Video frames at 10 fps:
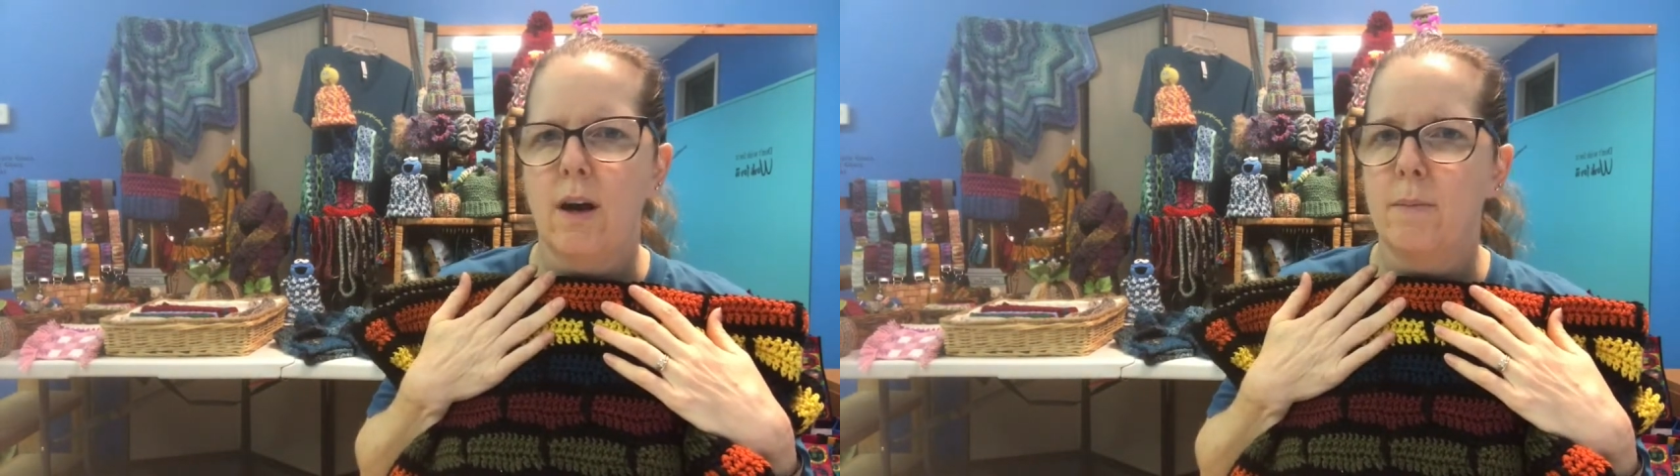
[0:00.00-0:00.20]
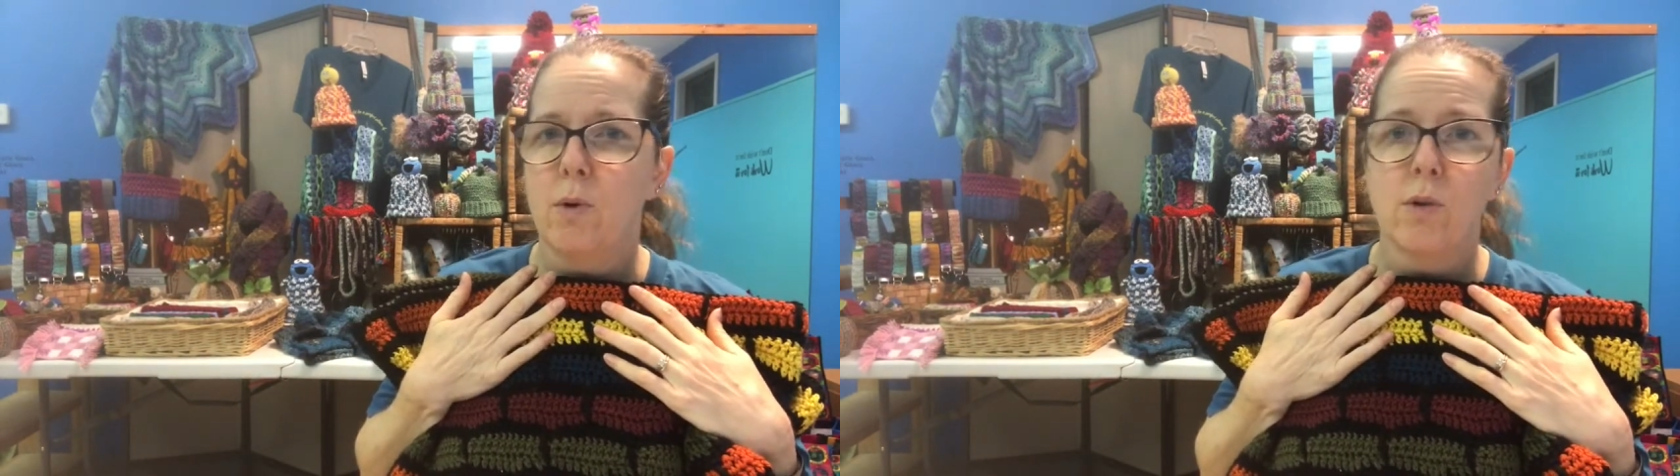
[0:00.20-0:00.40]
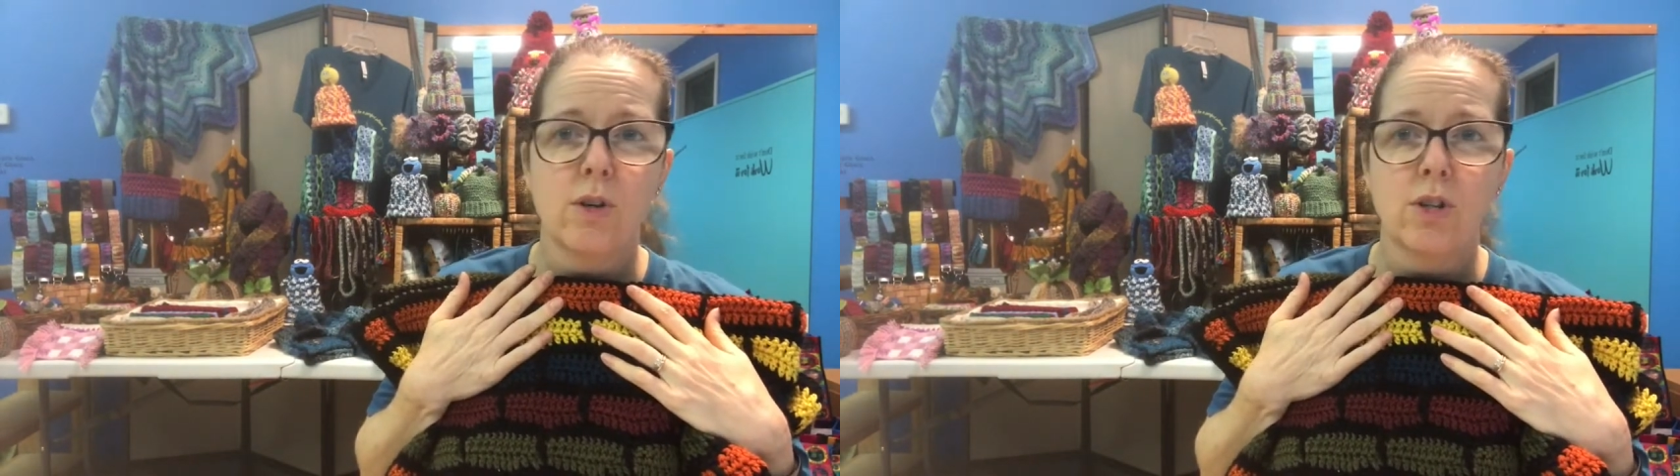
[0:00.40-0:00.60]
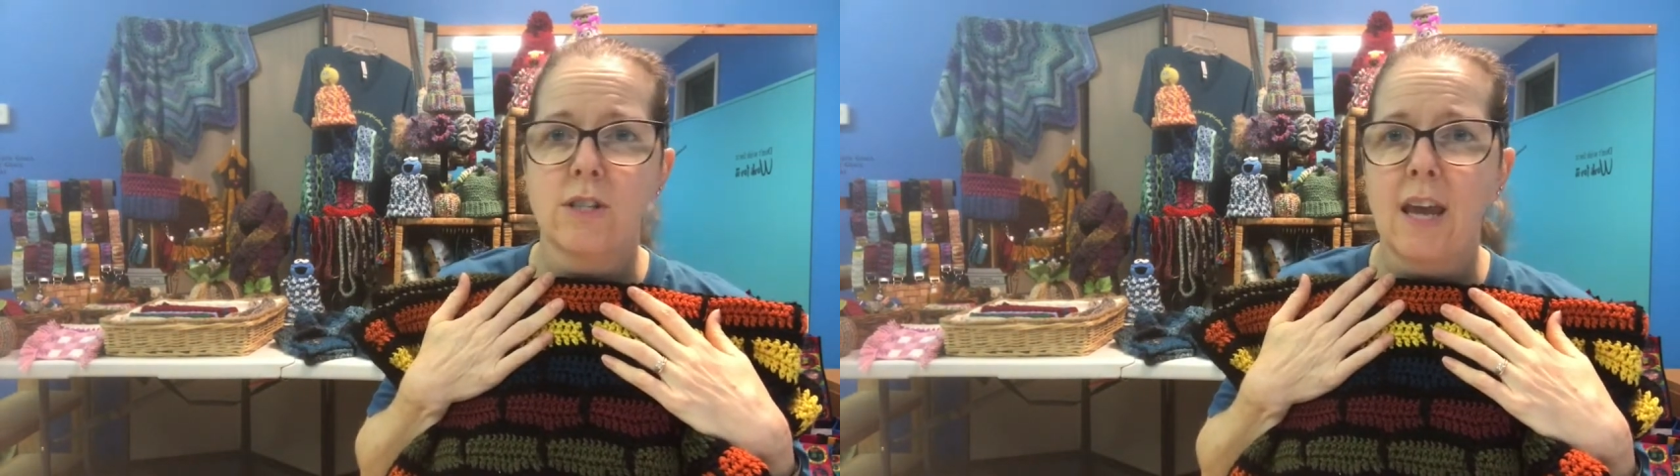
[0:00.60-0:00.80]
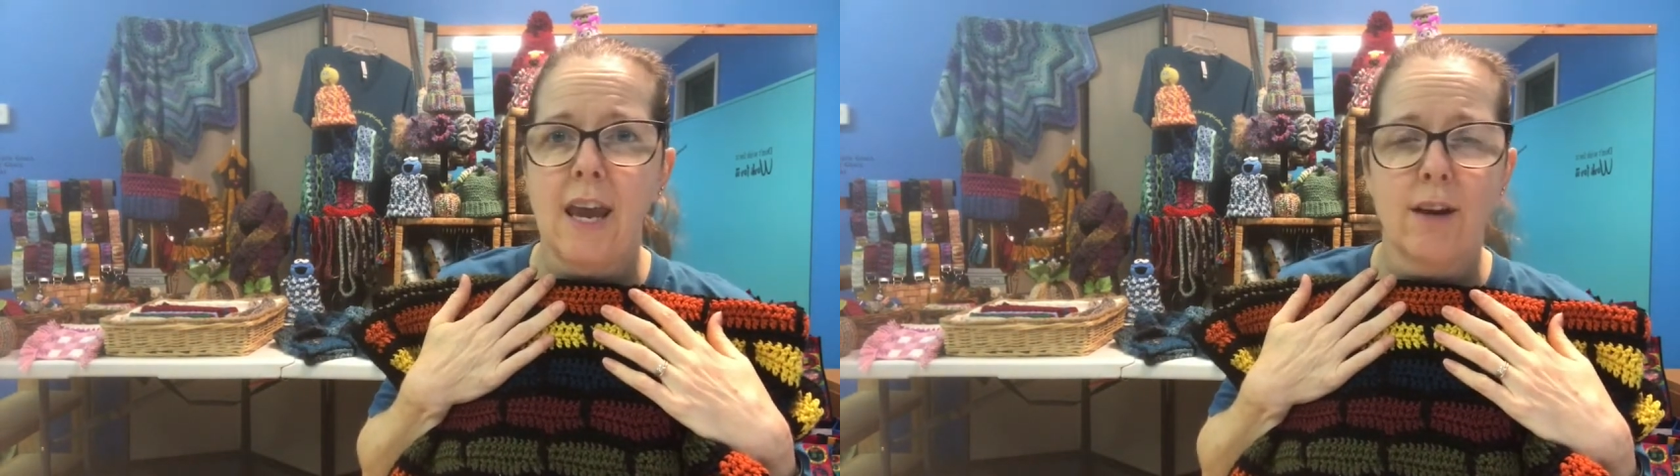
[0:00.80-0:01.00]
or
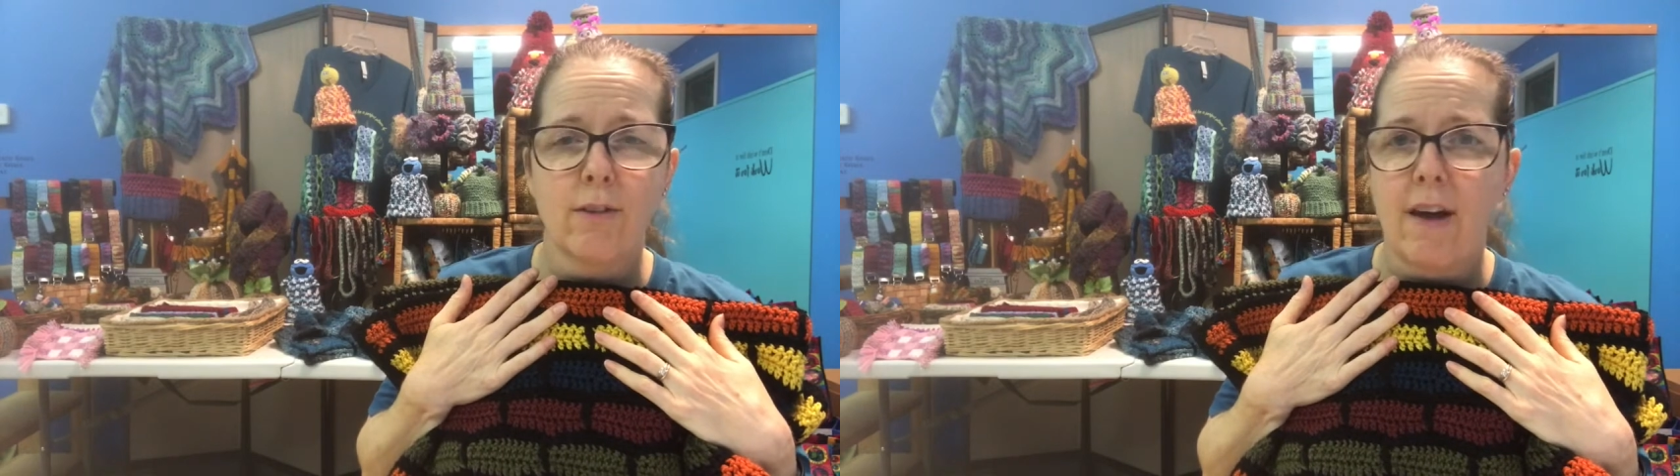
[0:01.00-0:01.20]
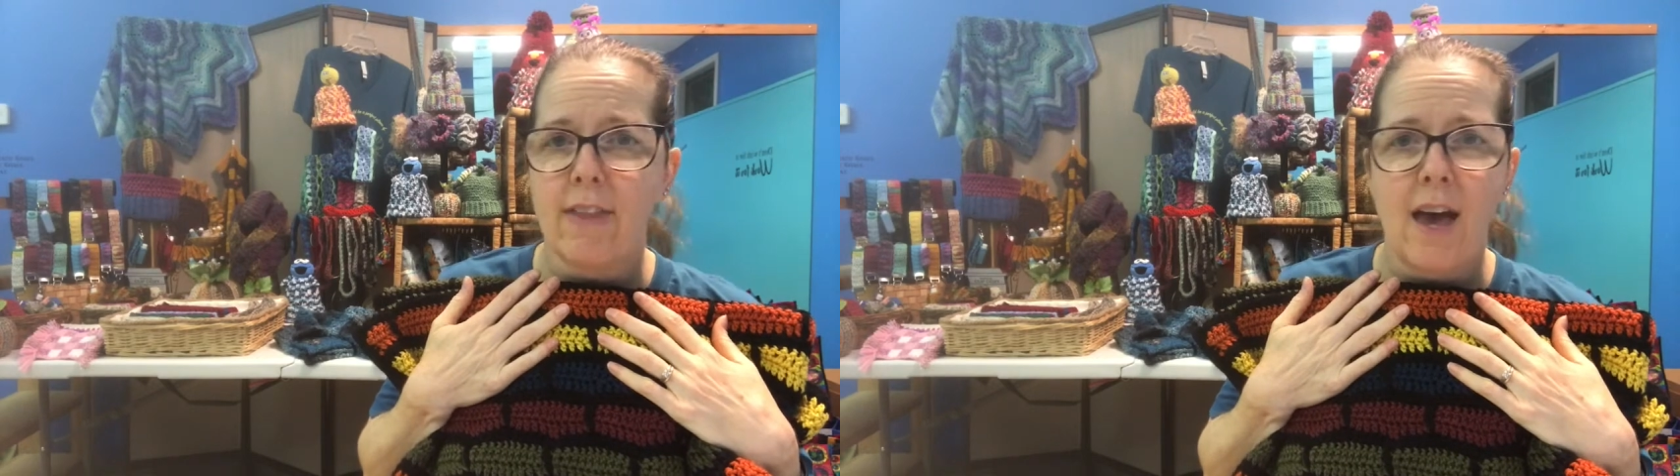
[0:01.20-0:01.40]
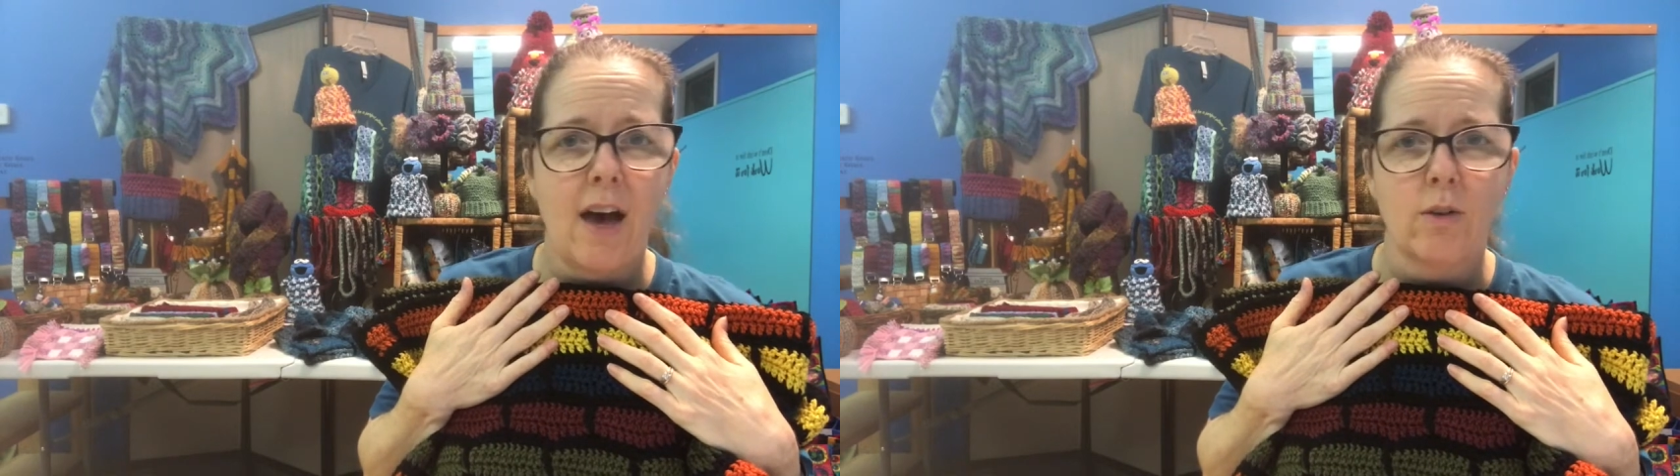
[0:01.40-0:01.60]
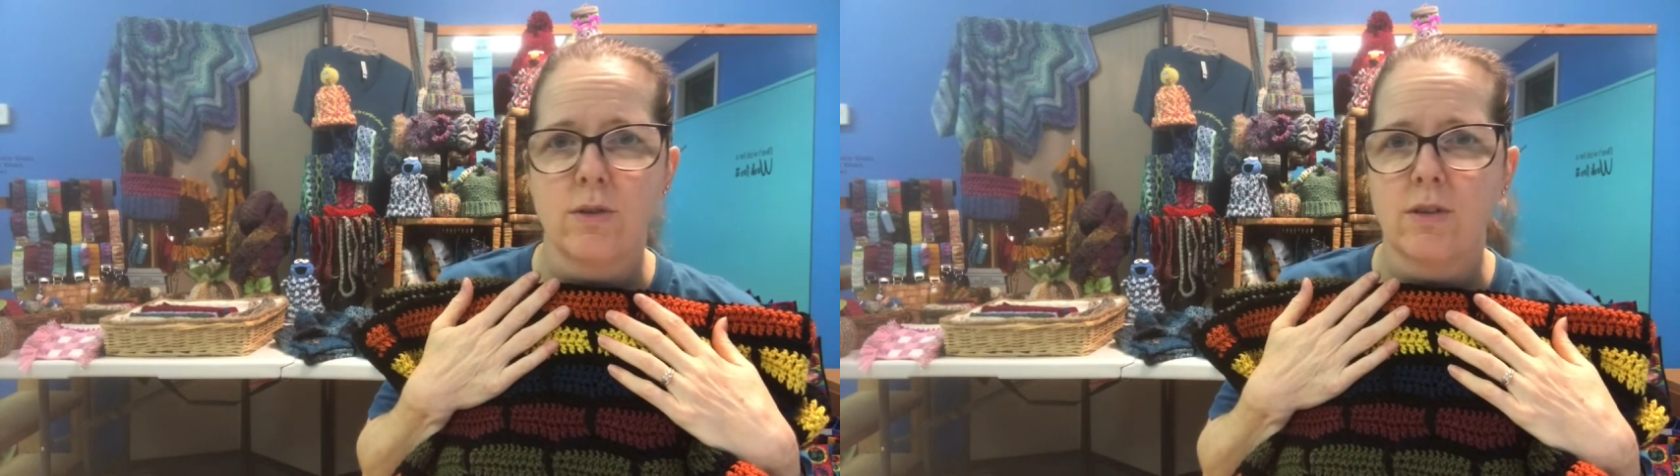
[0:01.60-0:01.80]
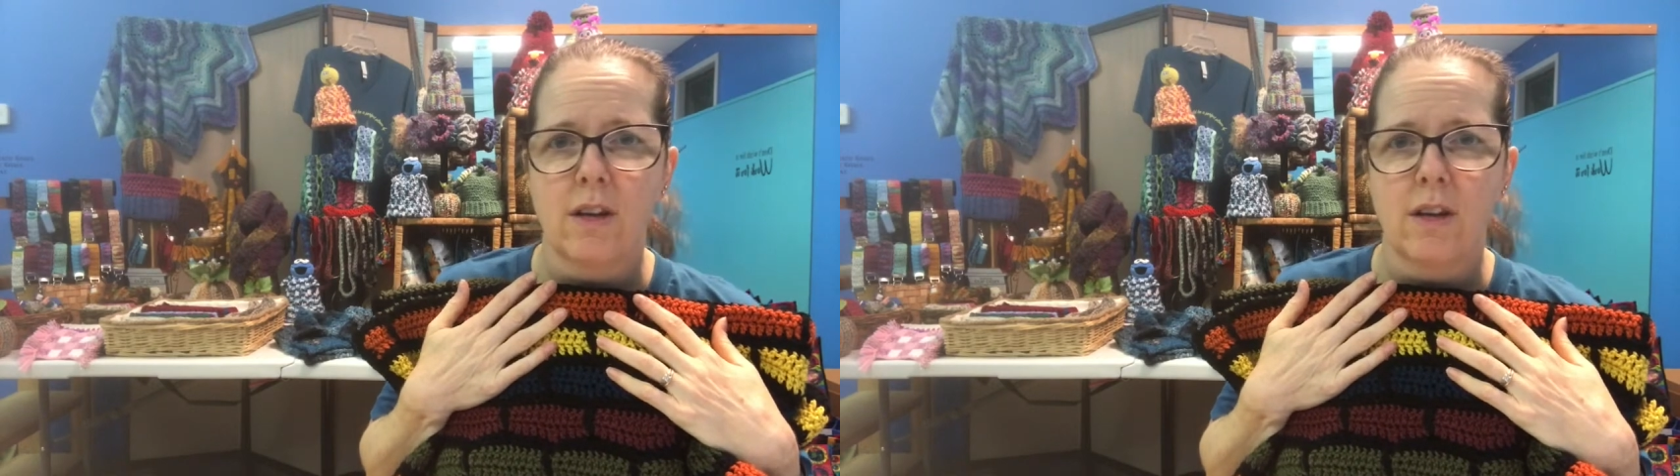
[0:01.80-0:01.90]
just hanging around the house.